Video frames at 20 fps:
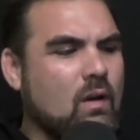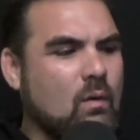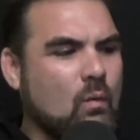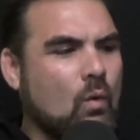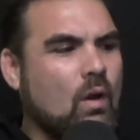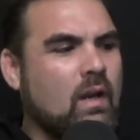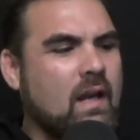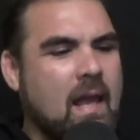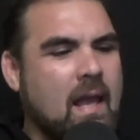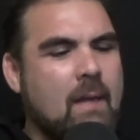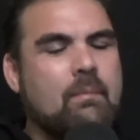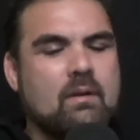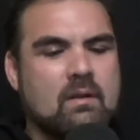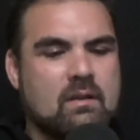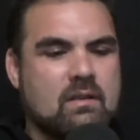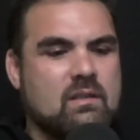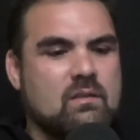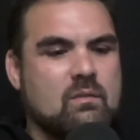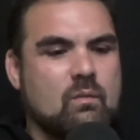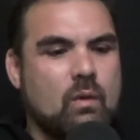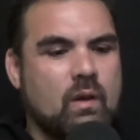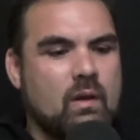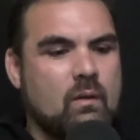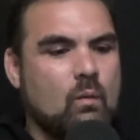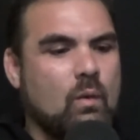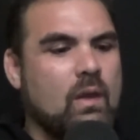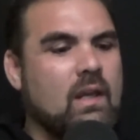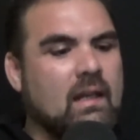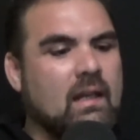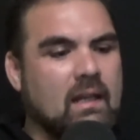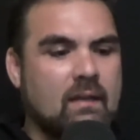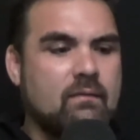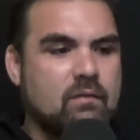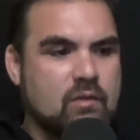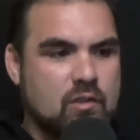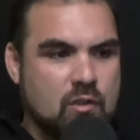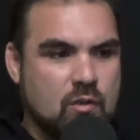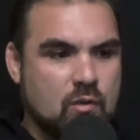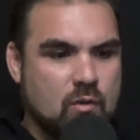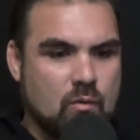happens when we
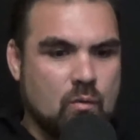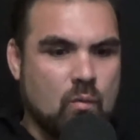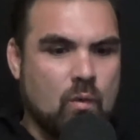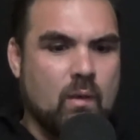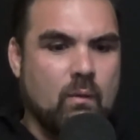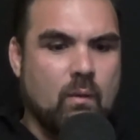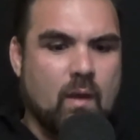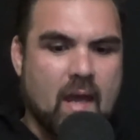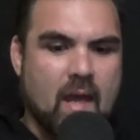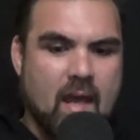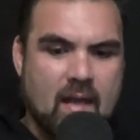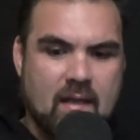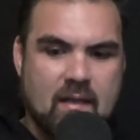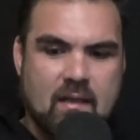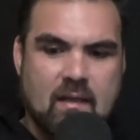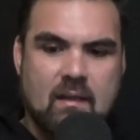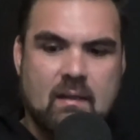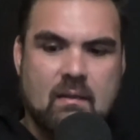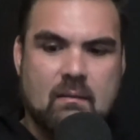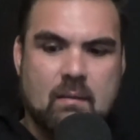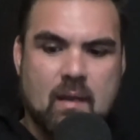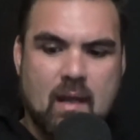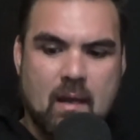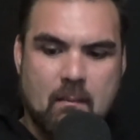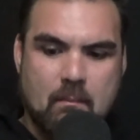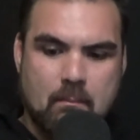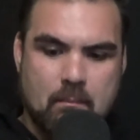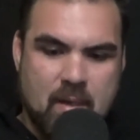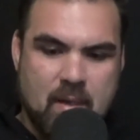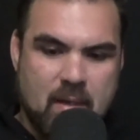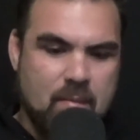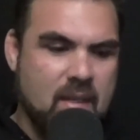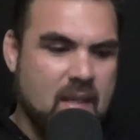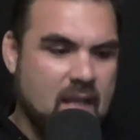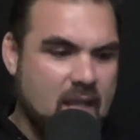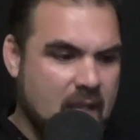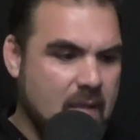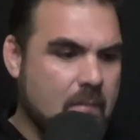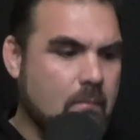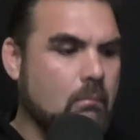left you? We were at
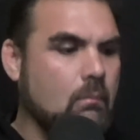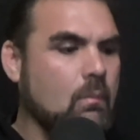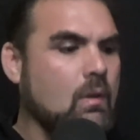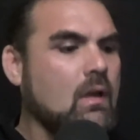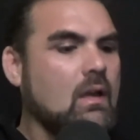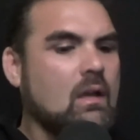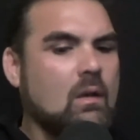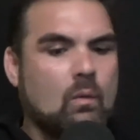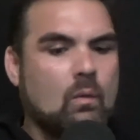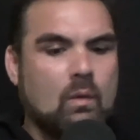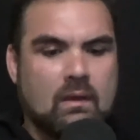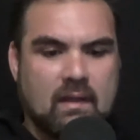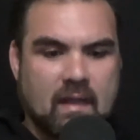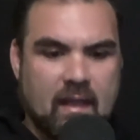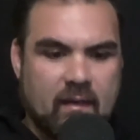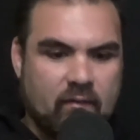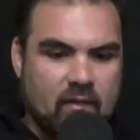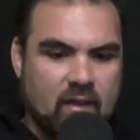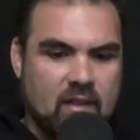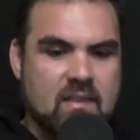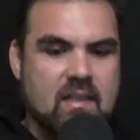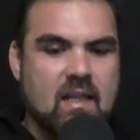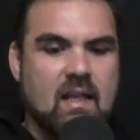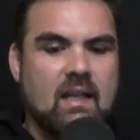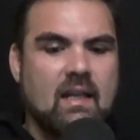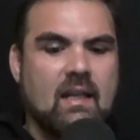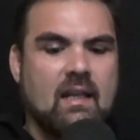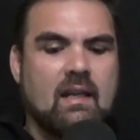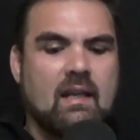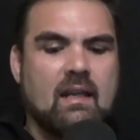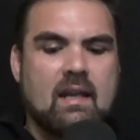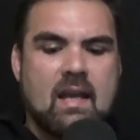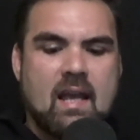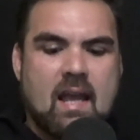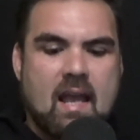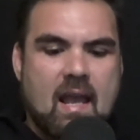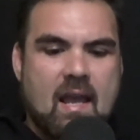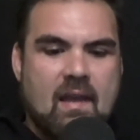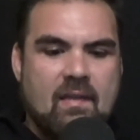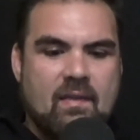BBM with Dave Letele,
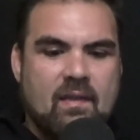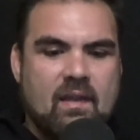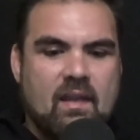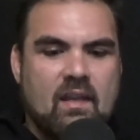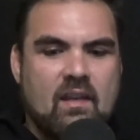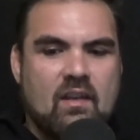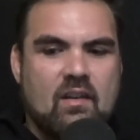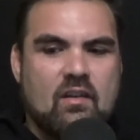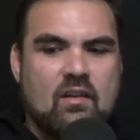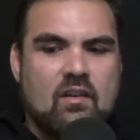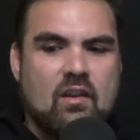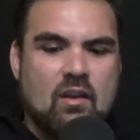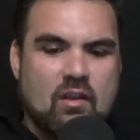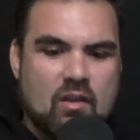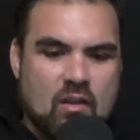and then you